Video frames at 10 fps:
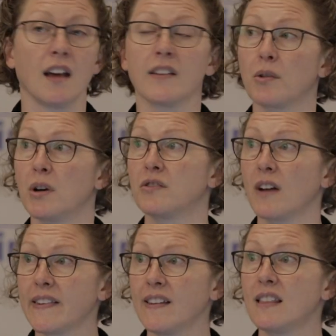And so
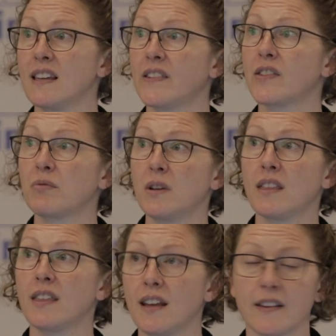addressing these three
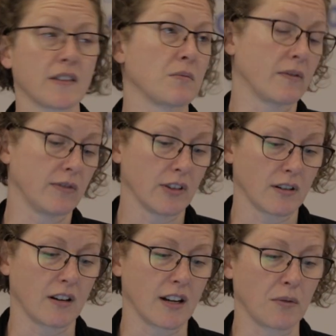things that we've
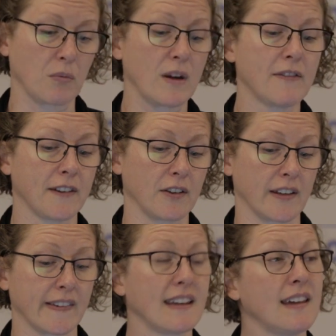learned, we feel
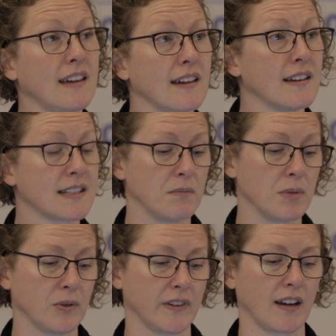is key to
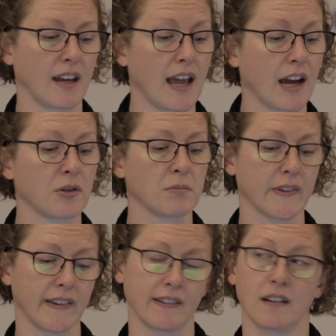building an equitable
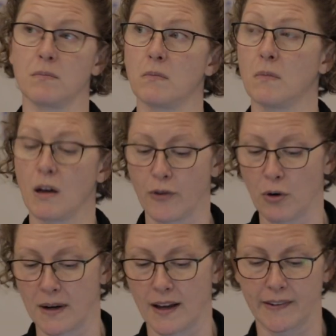system of
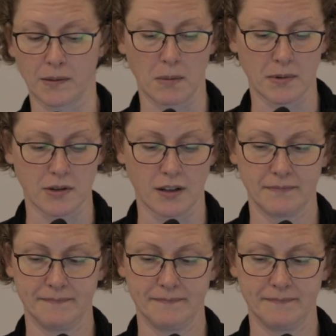open access publishing.